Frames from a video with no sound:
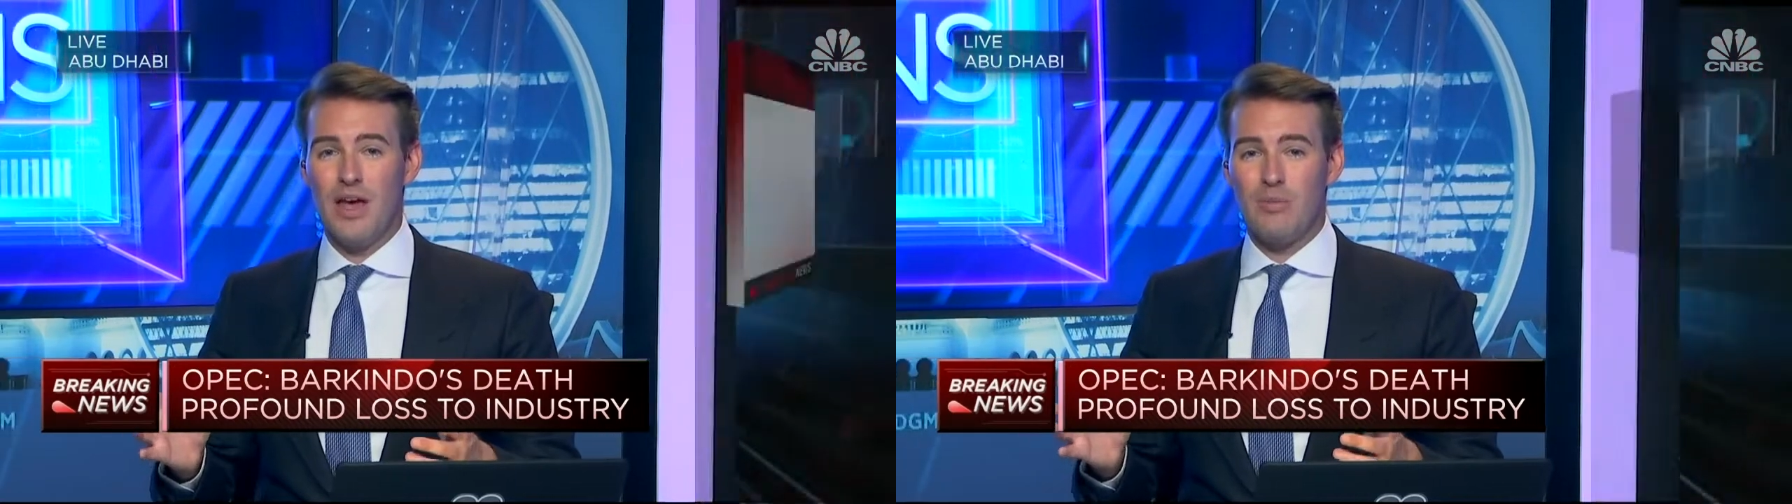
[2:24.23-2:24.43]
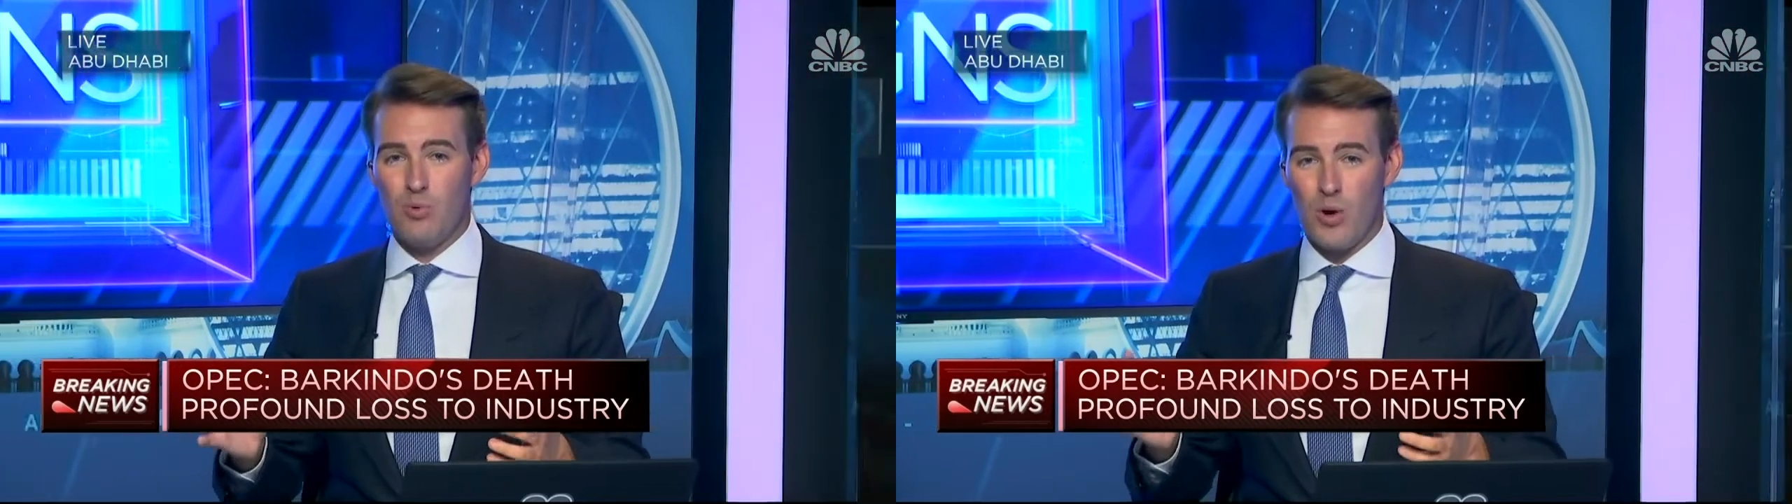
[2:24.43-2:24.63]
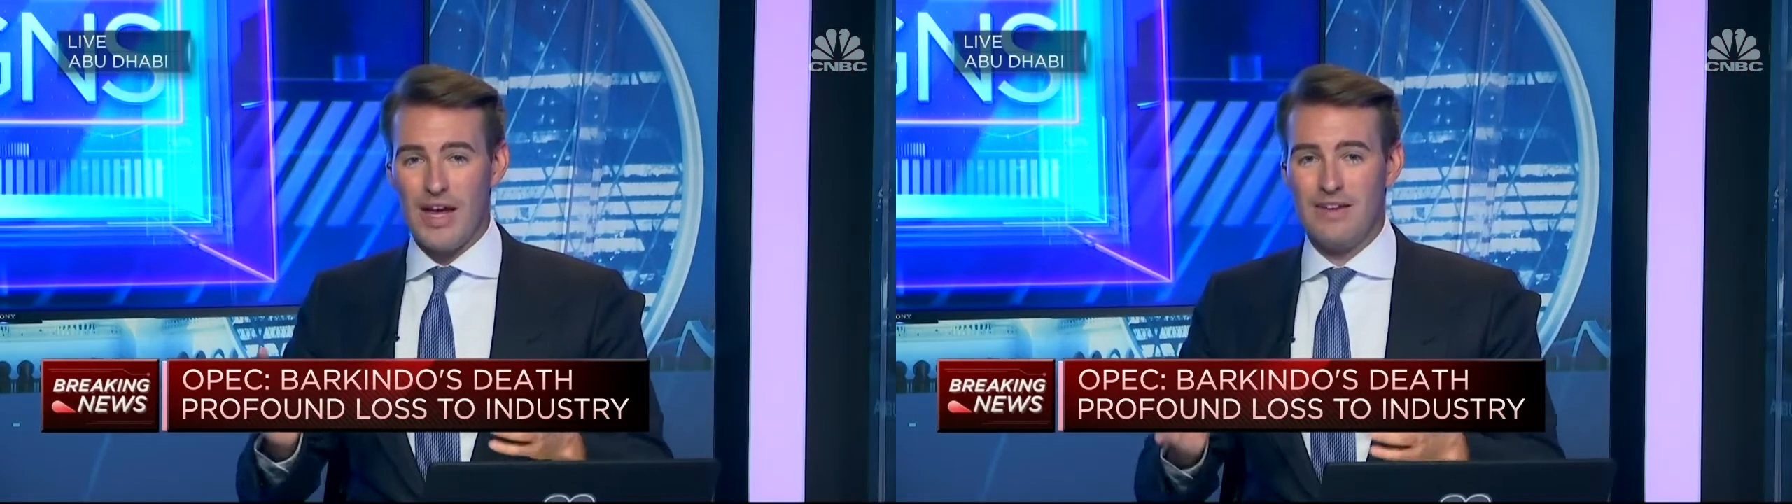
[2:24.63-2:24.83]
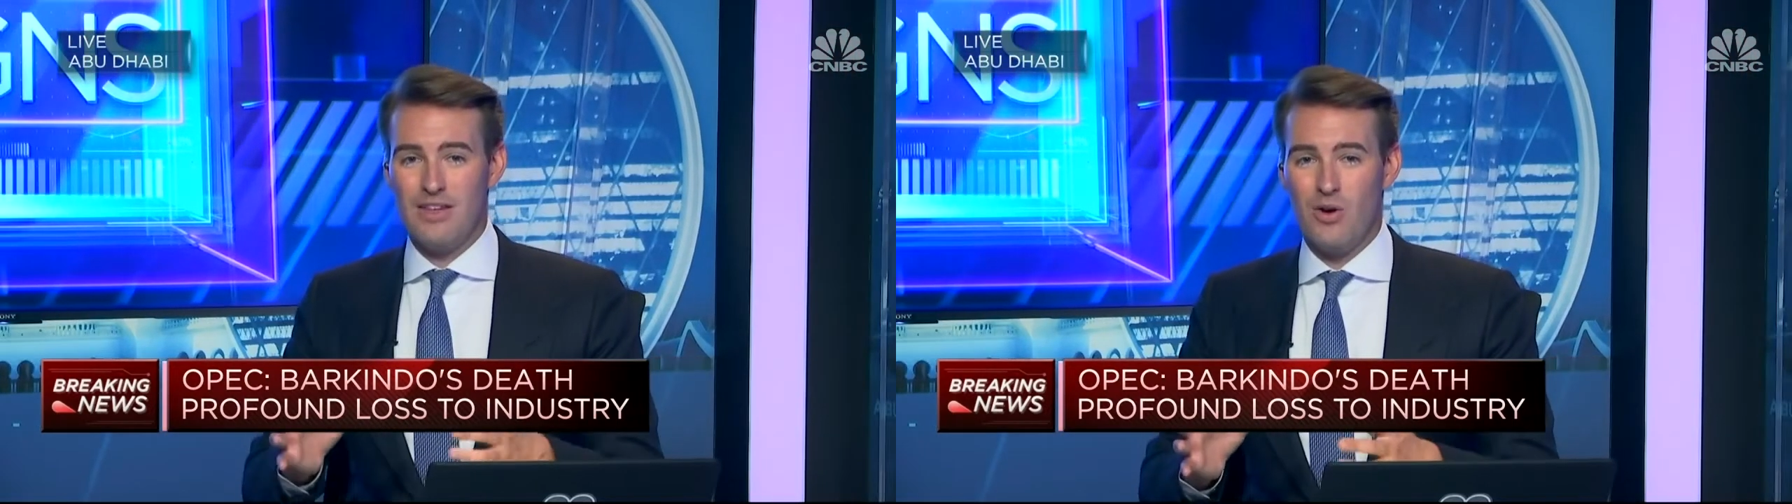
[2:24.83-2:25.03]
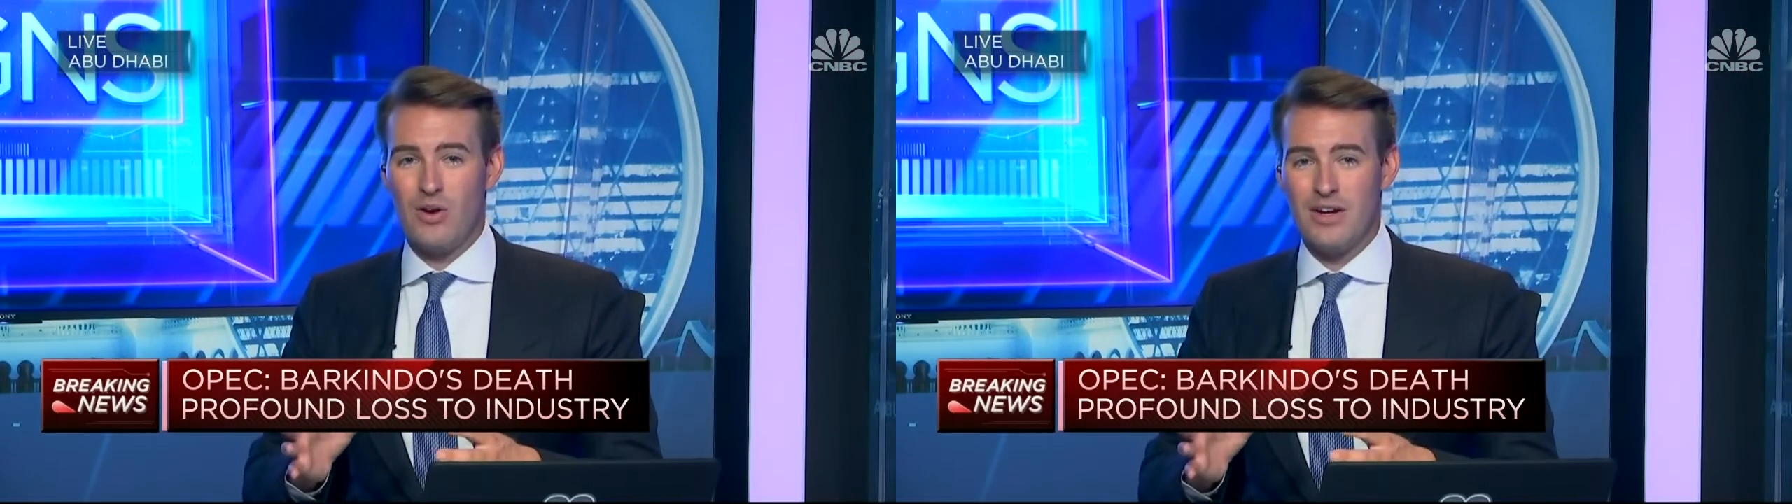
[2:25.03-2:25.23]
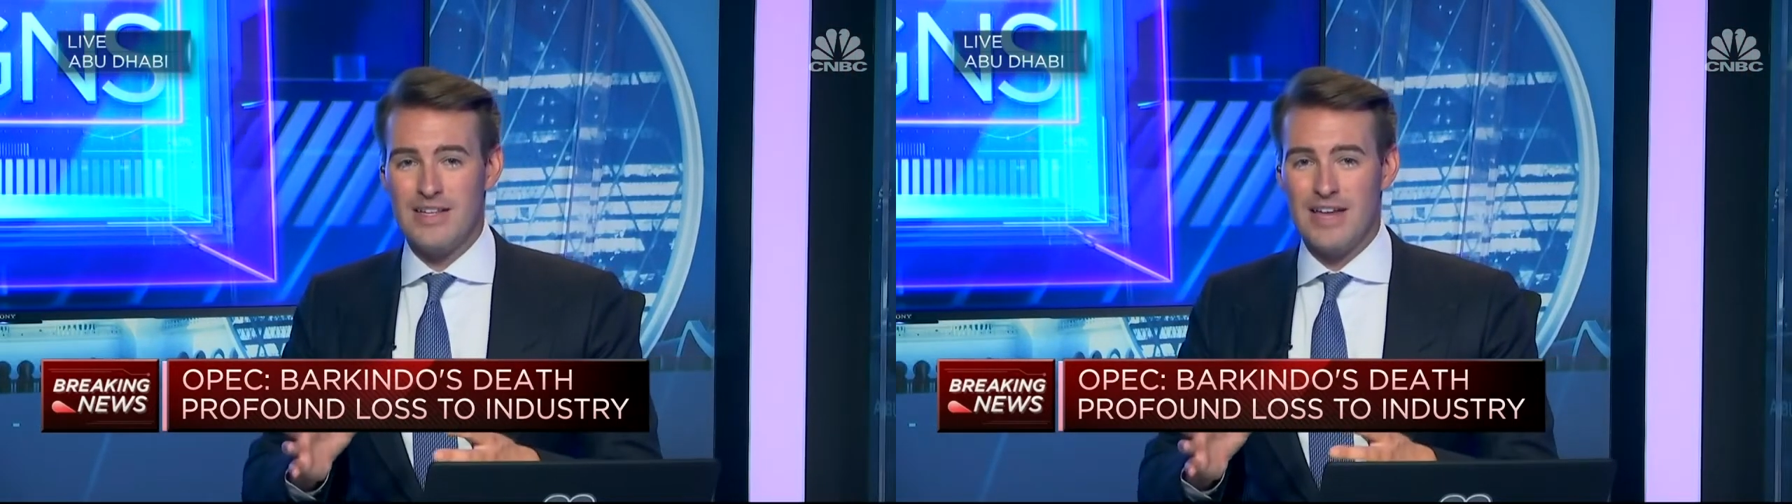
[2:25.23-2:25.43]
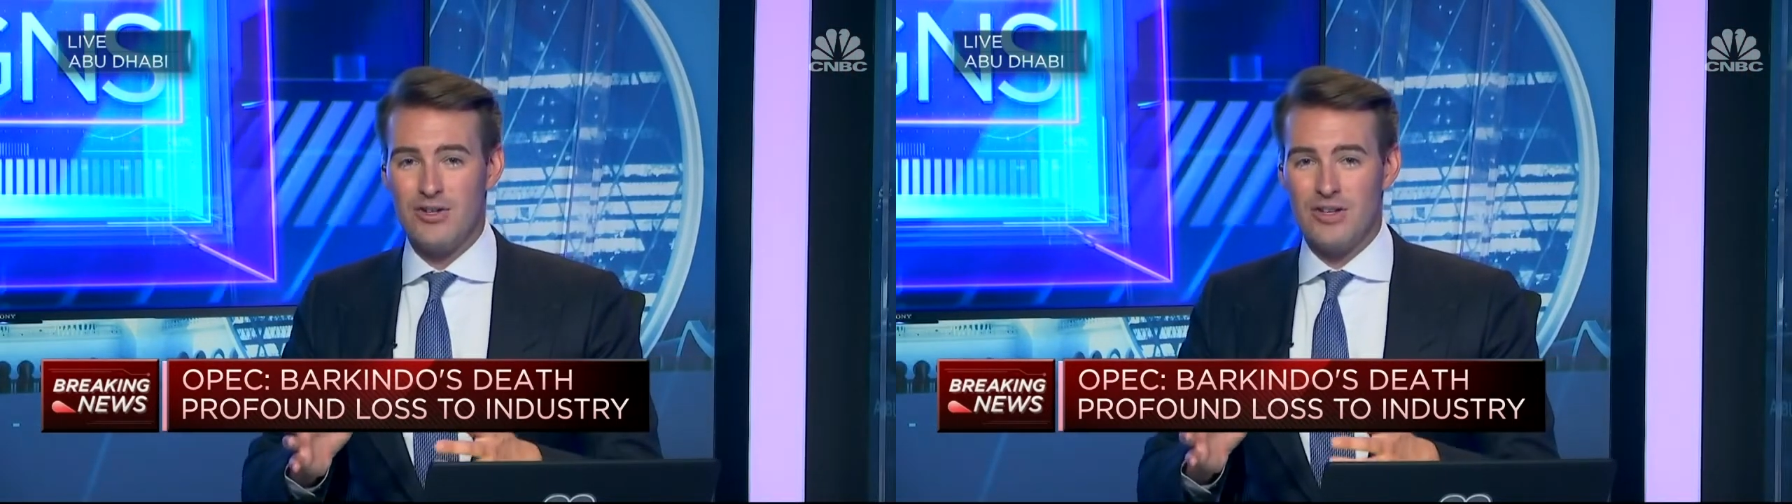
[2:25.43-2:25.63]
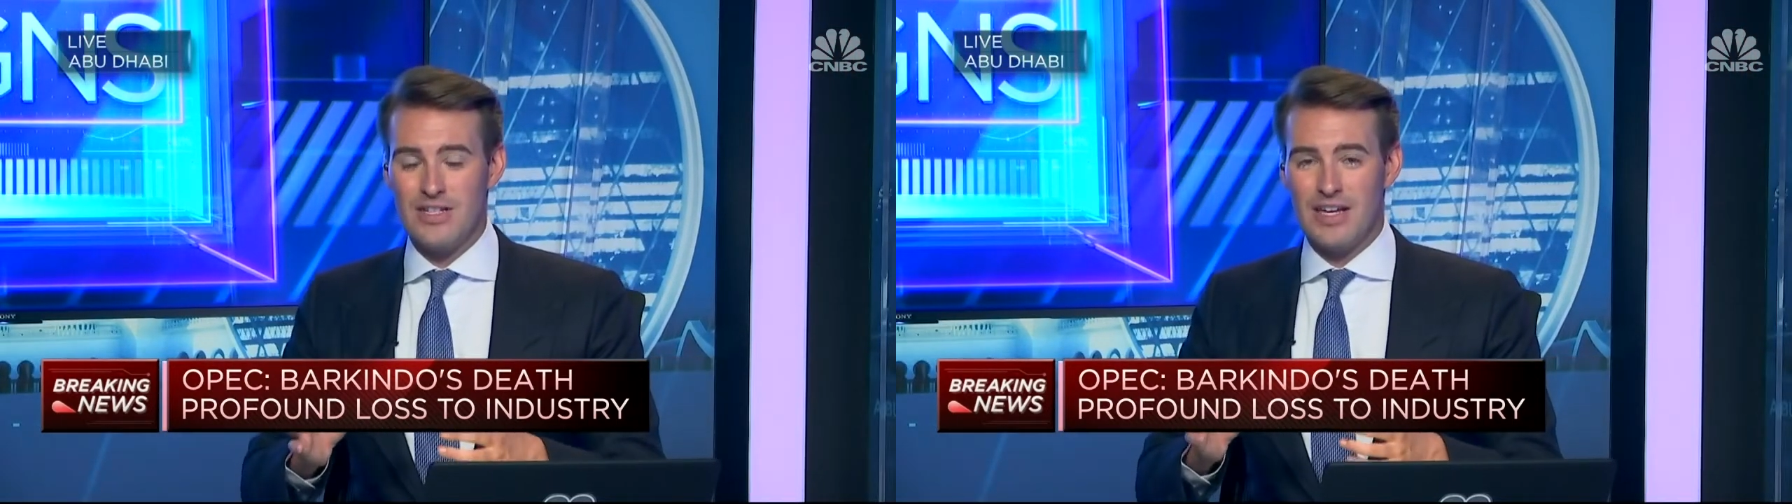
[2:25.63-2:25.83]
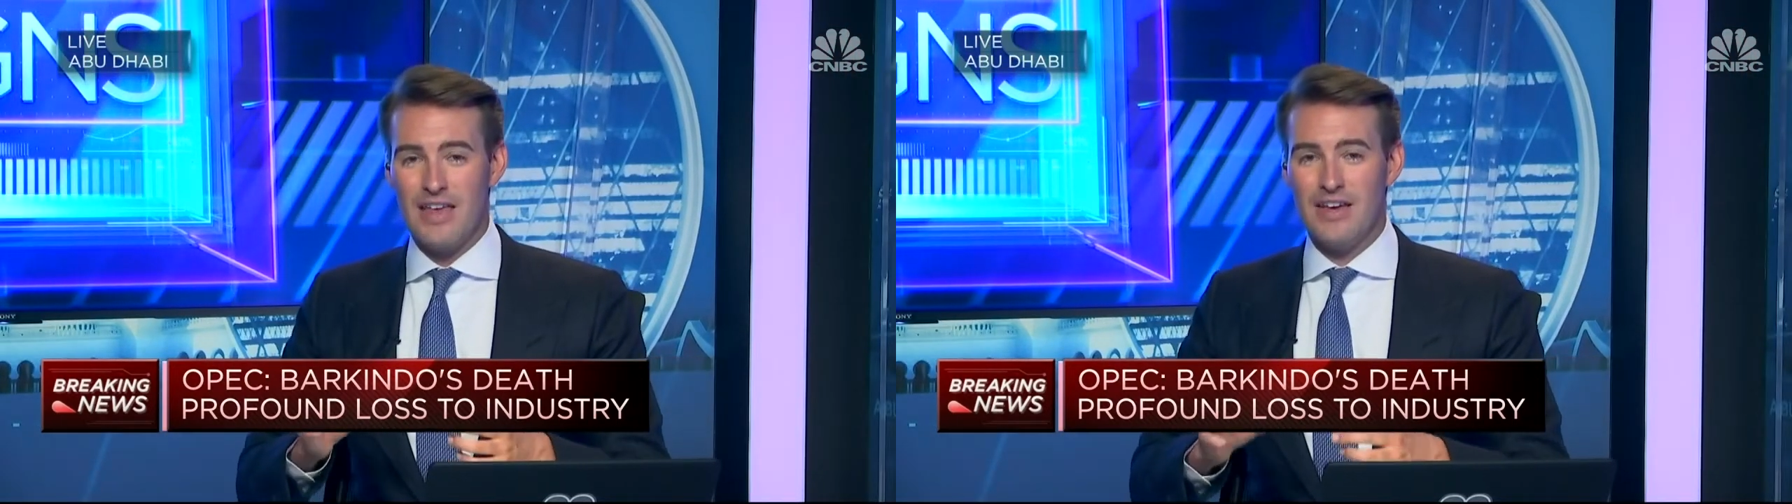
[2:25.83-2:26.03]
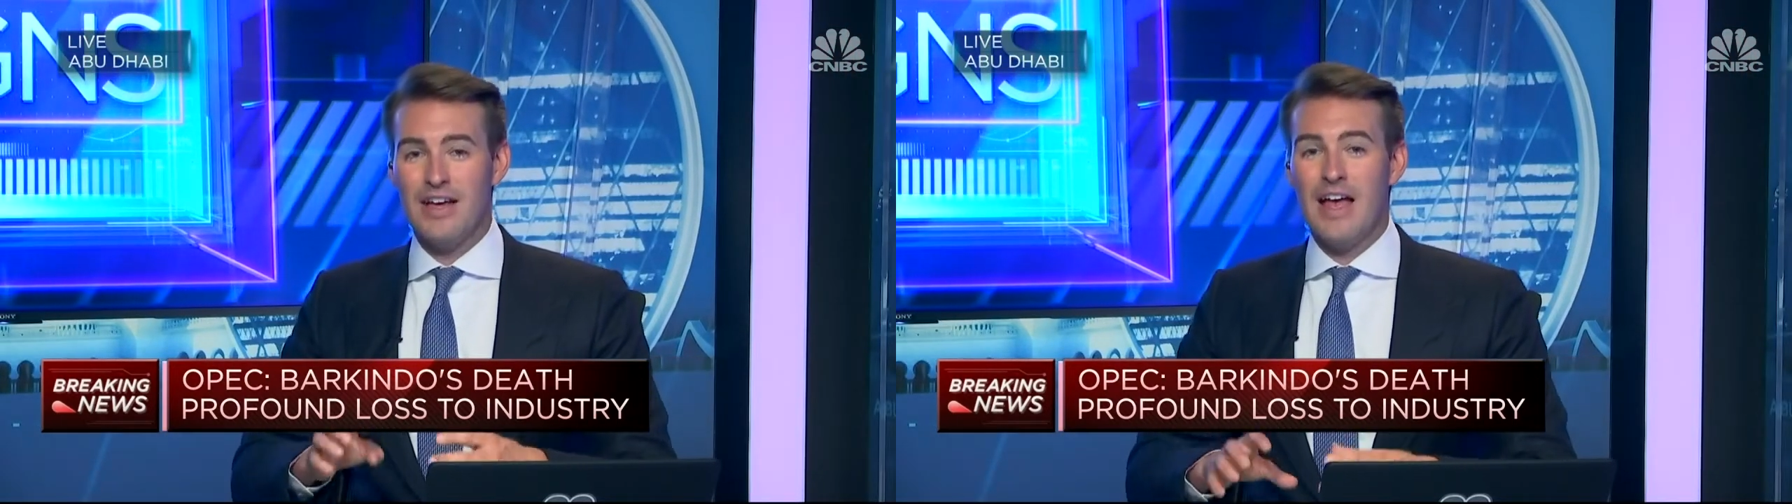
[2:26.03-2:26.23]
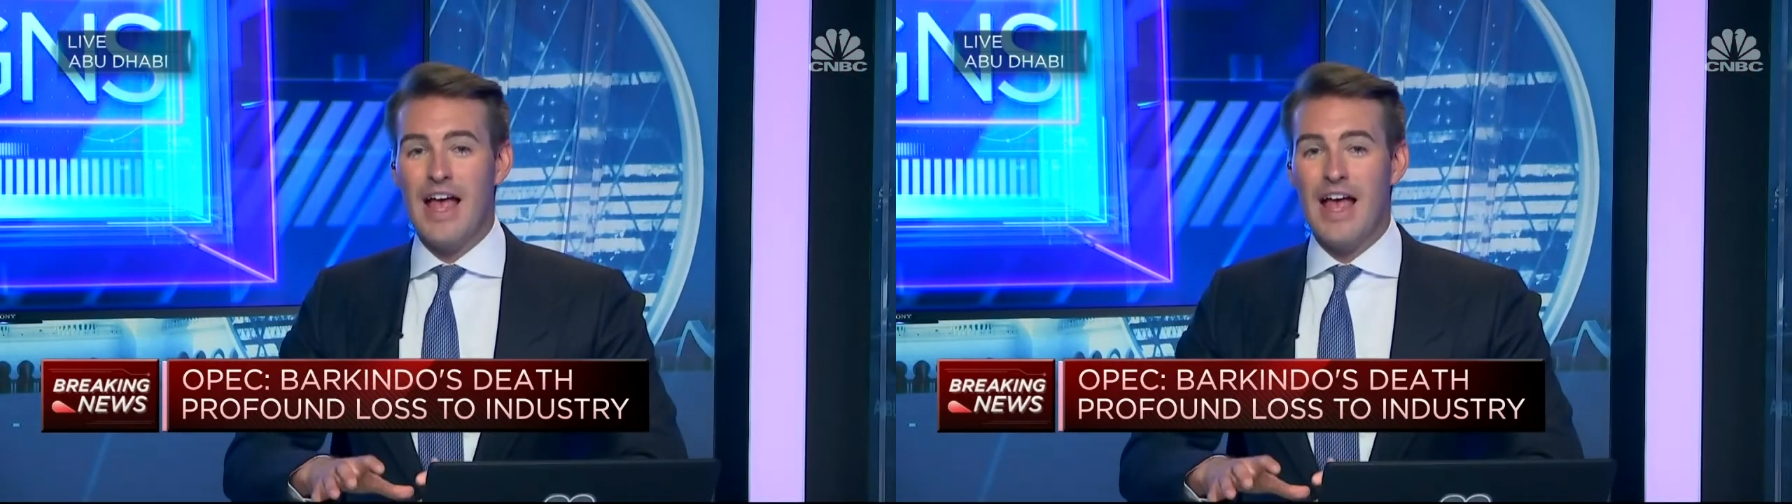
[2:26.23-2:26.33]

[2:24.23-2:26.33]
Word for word: bringing the organization together,